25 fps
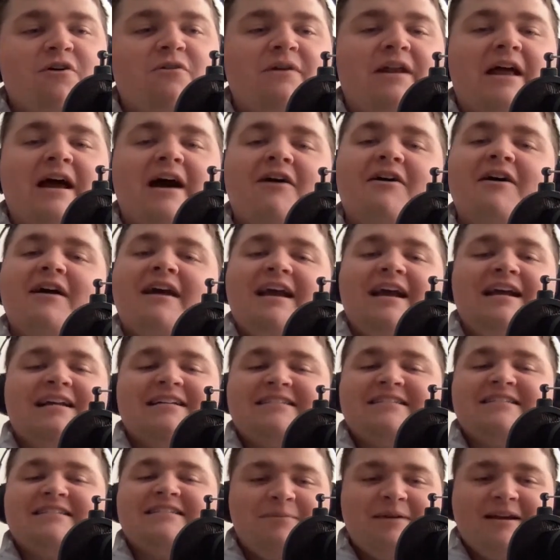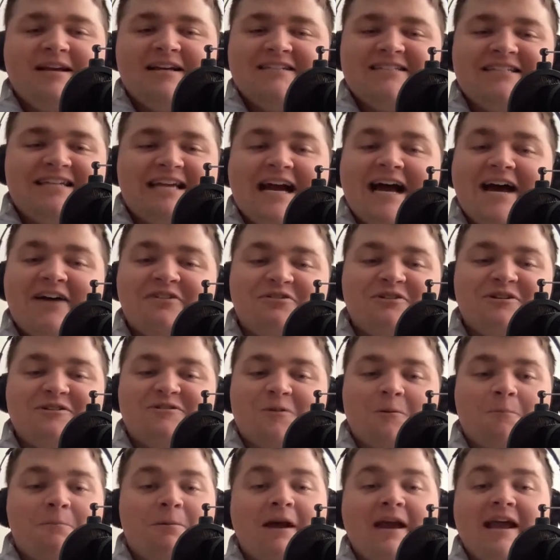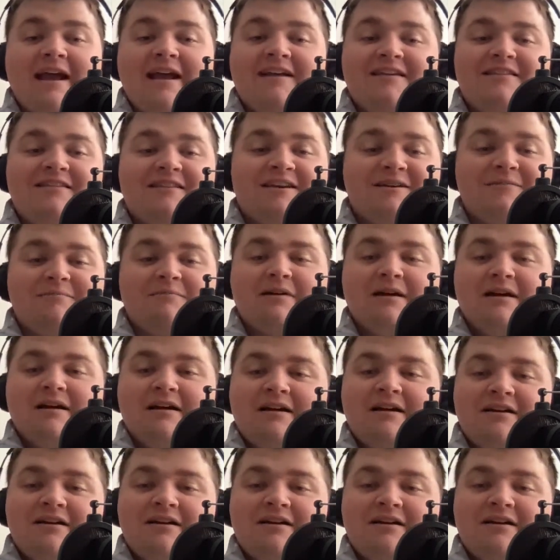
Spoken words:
Now, it's not because the athletes are paying them